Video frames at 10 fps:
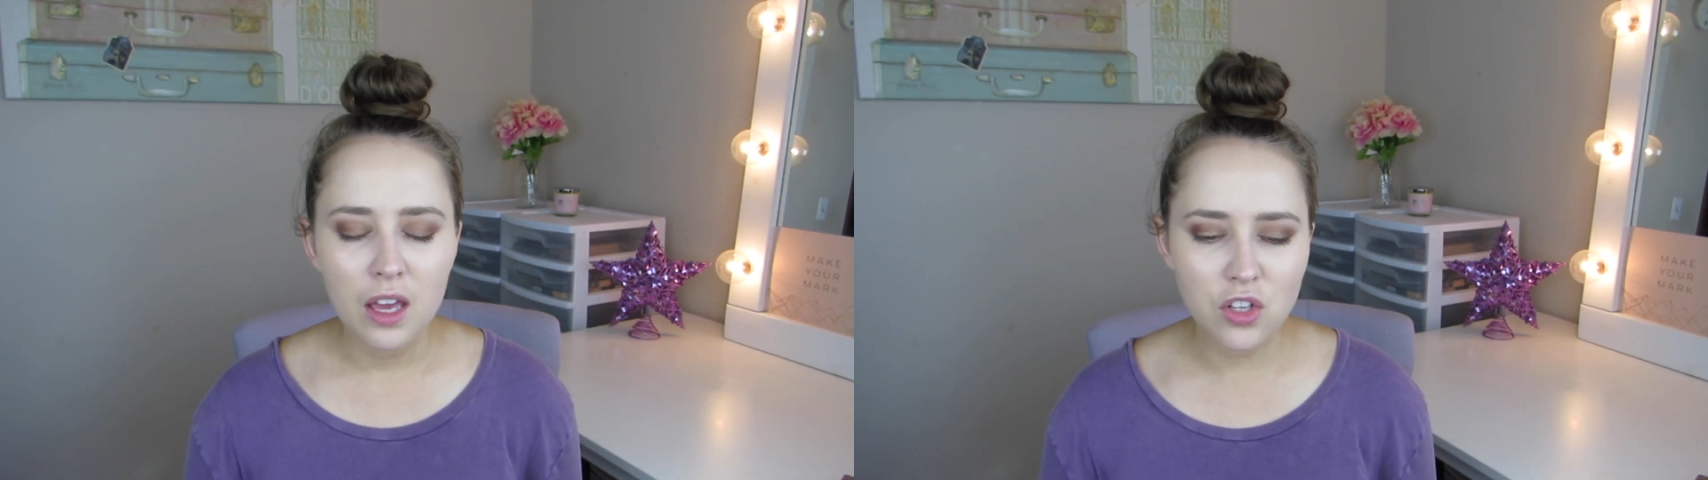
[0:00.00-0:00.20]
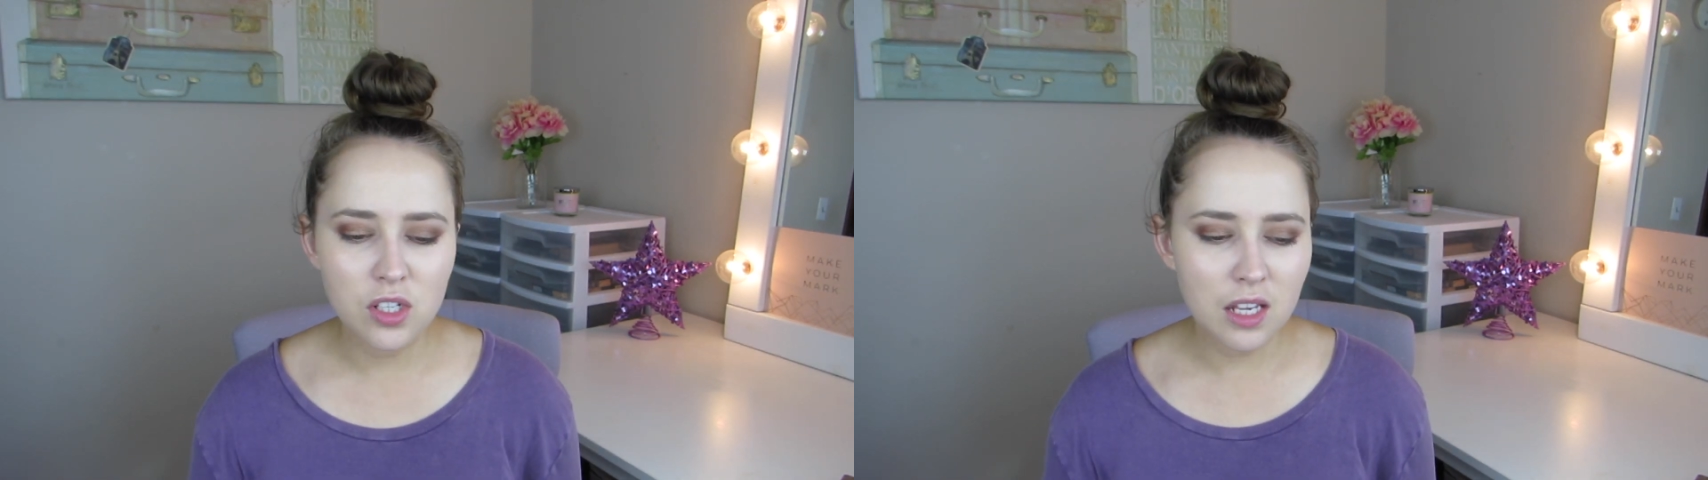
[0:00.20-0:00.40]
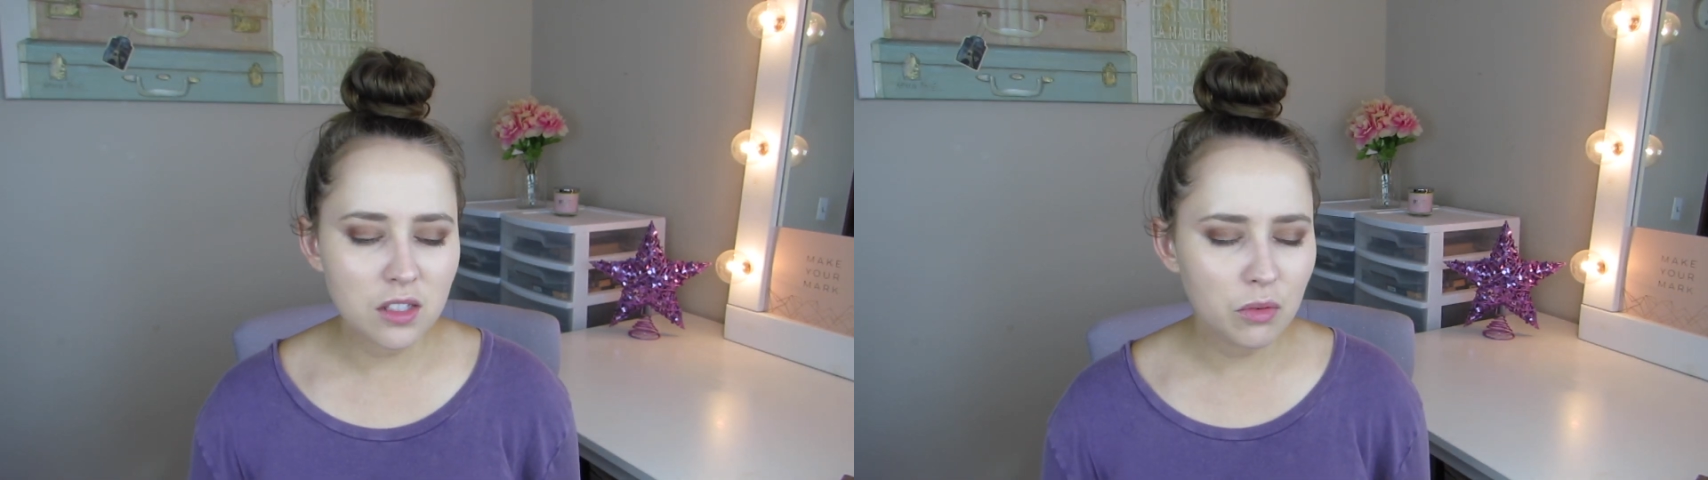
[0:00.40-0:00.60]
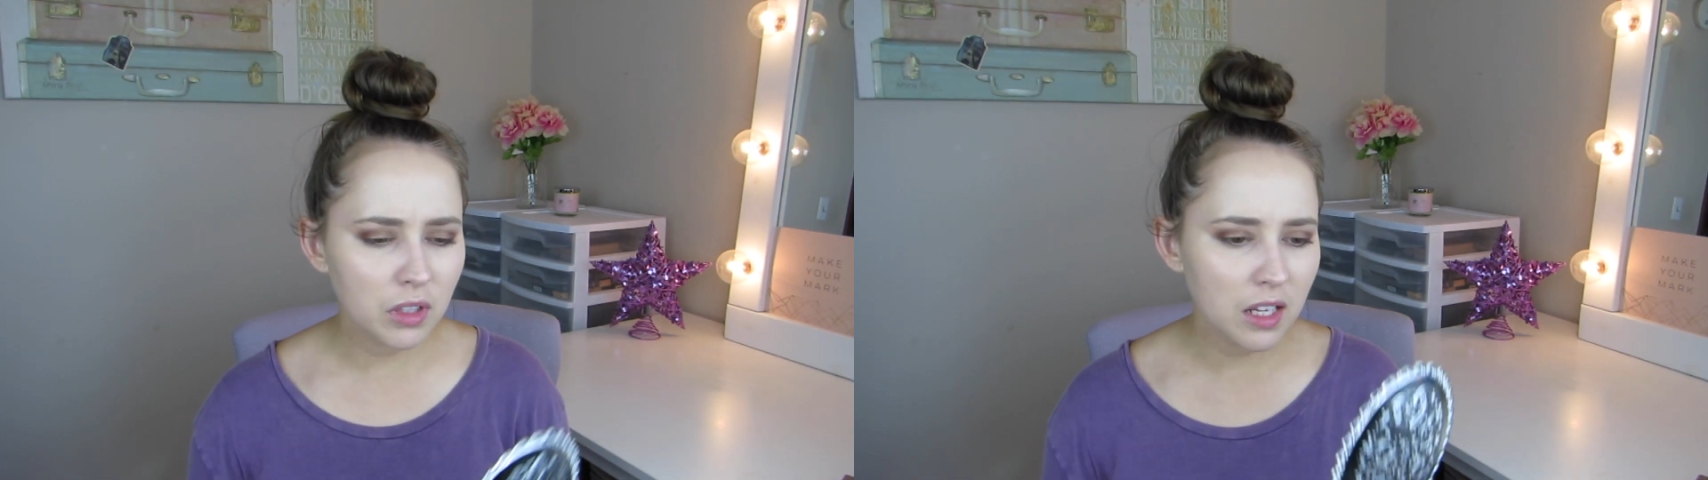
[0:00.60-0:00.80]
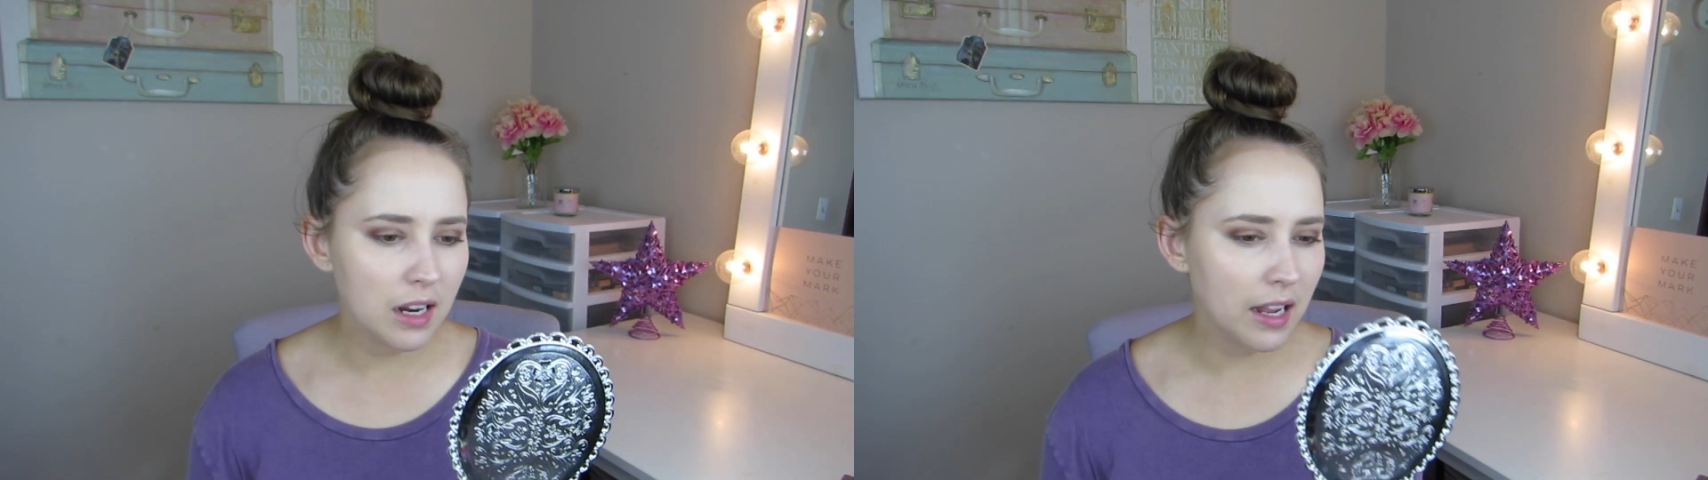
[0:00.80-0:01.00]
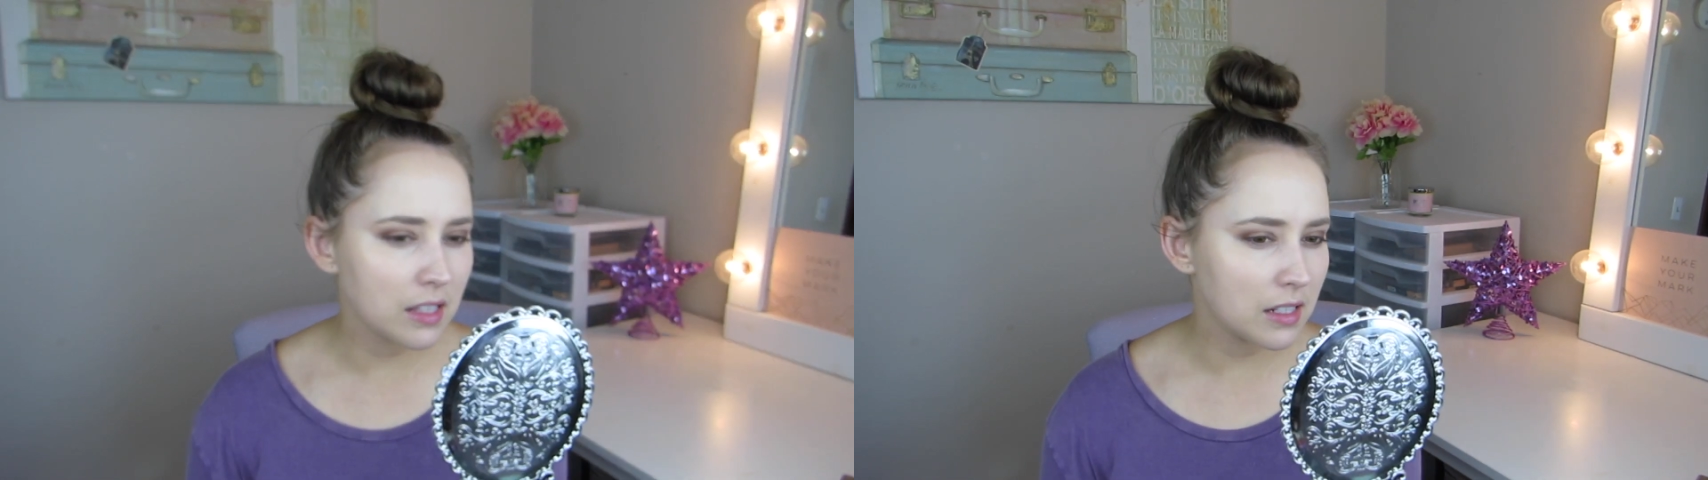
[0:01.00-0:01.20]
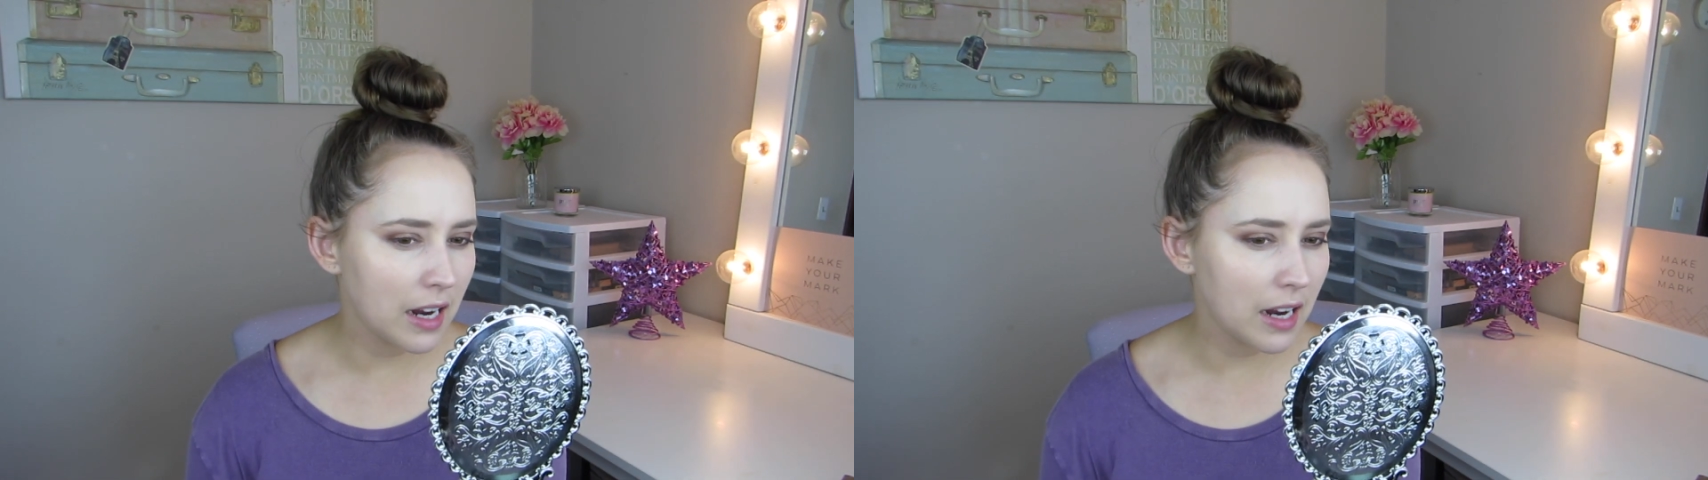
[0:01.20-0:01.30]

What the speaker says: It just has a really nice